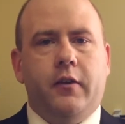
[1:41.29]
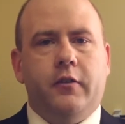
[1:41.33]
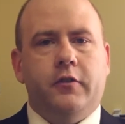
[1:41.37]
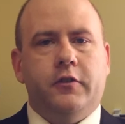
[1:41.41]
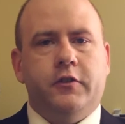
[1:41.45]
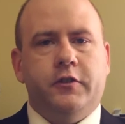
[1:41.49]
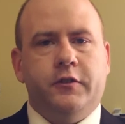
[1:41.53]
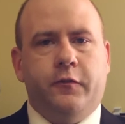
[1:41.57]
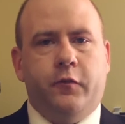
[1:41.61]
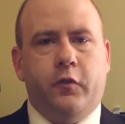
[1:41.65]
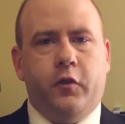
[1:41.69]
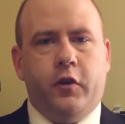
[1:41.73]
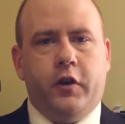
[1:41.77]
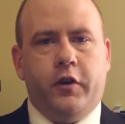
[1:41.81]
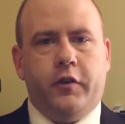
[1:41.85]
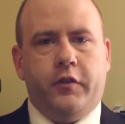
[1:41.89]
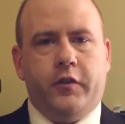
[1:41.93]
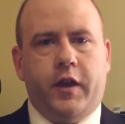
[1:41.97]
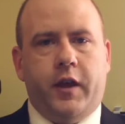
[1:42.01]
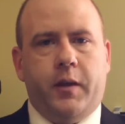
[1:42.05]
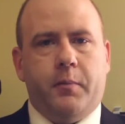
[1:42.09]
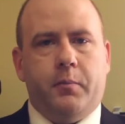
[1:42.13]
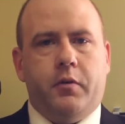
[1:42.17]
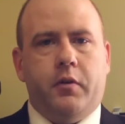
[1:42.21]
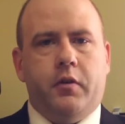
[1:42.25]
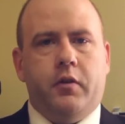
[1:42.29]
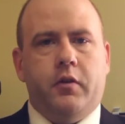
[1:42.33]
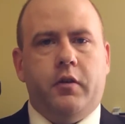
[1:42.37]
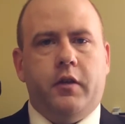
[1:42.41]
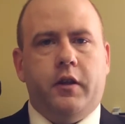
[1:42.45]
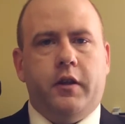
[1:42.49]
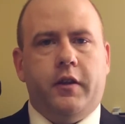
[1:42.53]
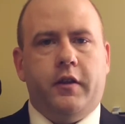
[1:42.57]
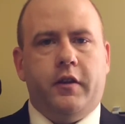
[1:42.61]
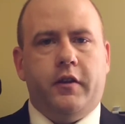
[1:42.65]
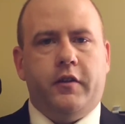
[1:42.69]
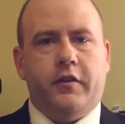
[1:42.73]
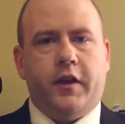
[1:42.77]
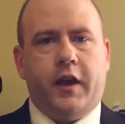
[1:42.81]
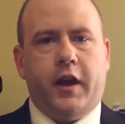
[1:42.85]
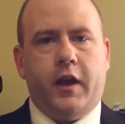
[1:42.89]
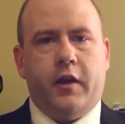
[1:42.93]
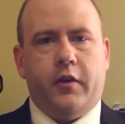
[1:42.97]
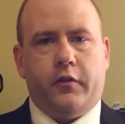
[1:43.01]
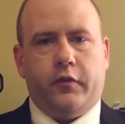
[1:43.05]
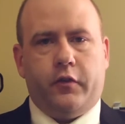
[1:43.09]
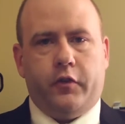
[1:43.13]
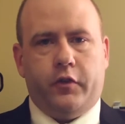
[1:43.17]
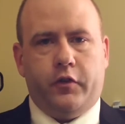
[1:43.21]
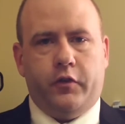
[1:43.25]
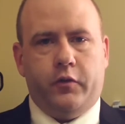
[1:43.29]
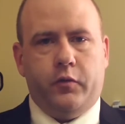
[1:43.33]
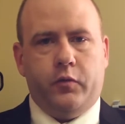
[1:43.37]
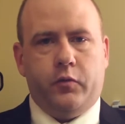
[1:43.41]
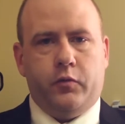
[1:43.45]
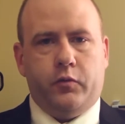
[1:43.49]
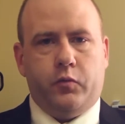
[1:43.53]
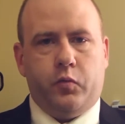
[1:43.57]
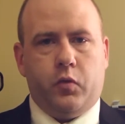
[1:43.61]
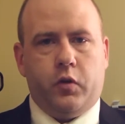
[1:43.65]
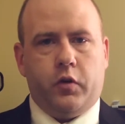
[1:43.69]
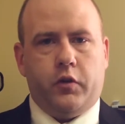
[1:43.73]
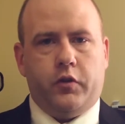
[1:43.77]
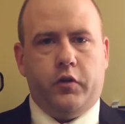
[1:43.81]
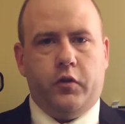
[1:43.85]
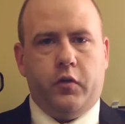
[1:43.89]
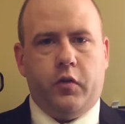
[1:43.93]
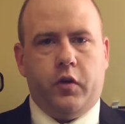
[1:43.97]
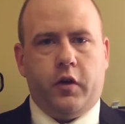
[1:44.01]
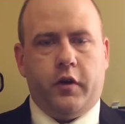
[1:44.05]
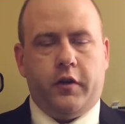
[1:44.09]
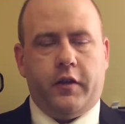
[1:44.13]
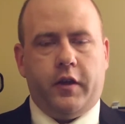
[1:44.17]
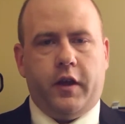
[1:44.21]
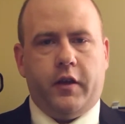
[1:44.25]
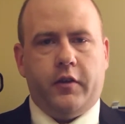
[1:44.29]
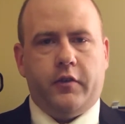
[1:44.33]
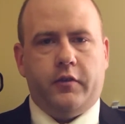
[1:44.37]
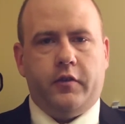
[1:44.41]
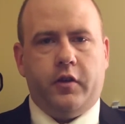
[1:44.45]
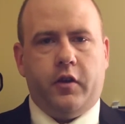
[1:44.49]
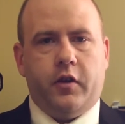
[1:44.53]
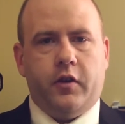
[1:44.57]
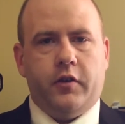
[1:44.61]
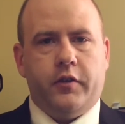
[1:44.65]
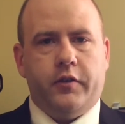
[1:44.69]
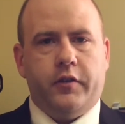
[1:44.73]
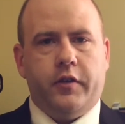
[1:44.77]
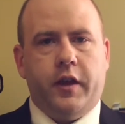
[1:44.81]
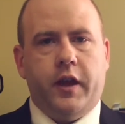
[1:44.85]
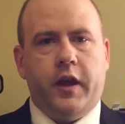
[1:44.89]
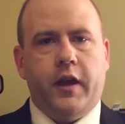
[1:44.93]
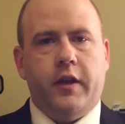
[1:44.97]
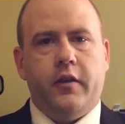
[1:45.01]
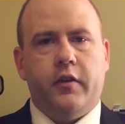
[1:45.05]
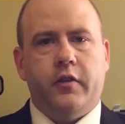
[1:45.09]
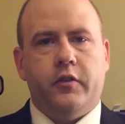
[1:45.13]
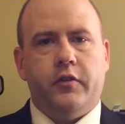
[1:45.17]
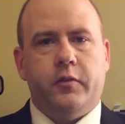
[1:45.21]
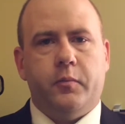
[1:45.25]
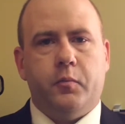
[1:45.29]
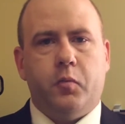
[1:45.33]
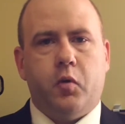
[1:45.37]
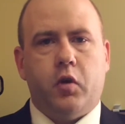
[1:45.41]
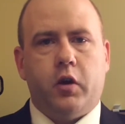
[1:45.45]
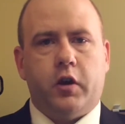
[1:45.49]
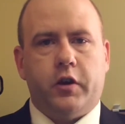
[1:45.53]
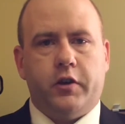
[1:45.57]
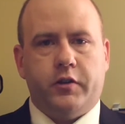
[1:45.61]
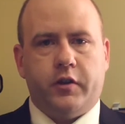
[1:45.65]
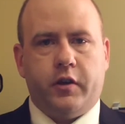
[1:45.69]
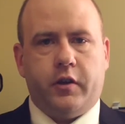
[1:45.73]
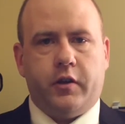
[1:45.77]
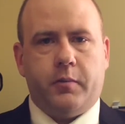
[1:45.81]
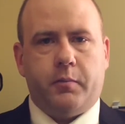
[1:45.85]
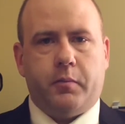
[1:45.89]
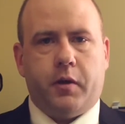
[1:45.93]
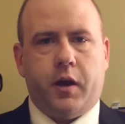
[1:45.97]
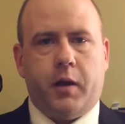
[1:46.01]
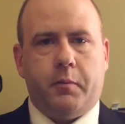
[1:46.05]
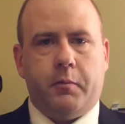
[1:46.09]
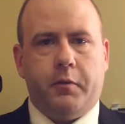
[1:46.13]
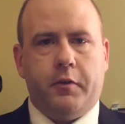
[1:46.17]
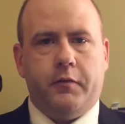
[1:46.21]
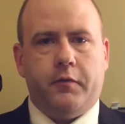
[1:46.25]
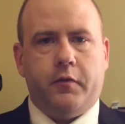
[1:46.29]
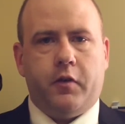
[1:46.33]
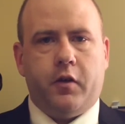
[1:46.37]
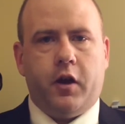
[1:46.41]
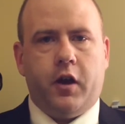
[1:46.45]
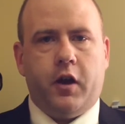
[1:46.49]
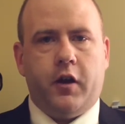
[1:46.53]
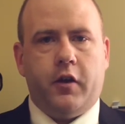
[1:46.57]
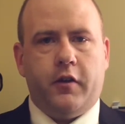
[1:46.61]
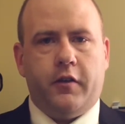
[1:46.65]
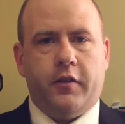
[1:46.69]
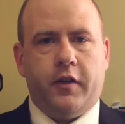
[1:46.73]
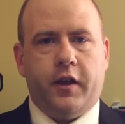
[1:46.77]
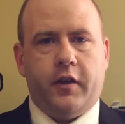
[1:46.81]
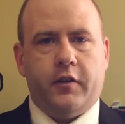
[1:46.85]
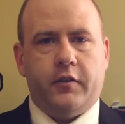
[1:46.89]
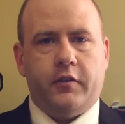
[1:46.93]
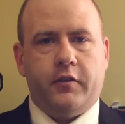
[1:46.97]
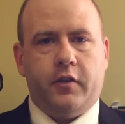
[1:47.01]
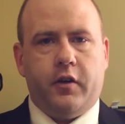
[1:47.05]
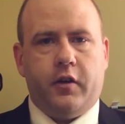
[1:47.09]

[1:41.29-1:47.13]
let's for example, there's a house that was worth $200,000 and there's a mortgage on the property for $100,000.